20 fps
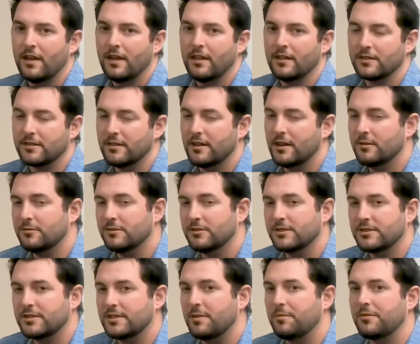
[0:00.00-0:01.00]
and so now we'll
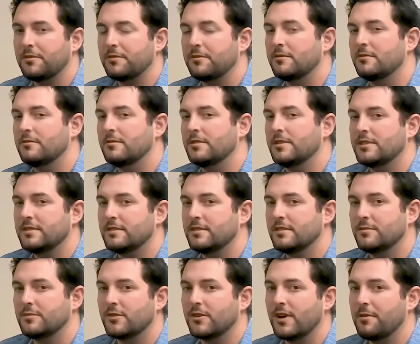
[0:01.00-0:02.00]
step through each of
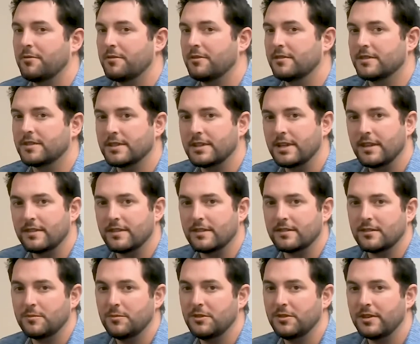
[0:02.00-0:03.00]
these parameters to get
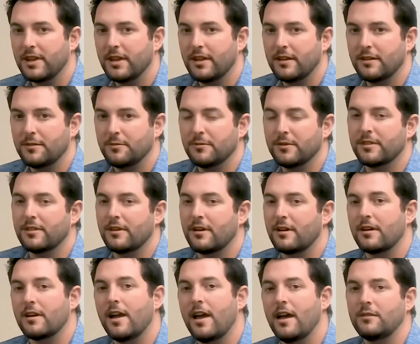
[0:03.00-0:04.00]
this communicating with
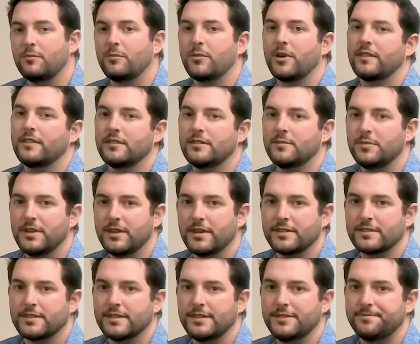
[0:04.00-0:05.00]
our Allen Bradley
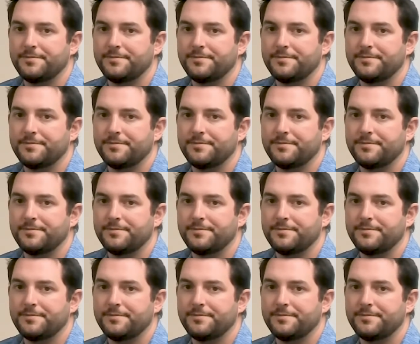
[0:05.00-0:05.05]
PLC.